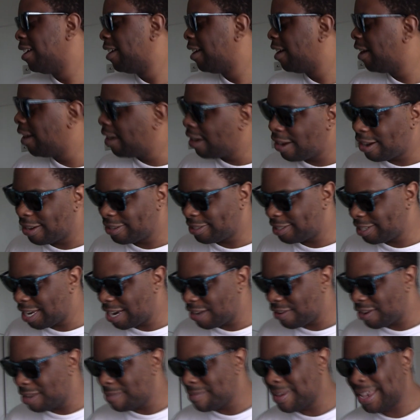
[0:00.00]
Oh,
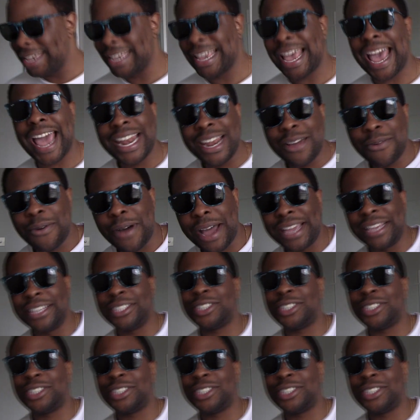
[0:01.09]
dearie me. Anyway,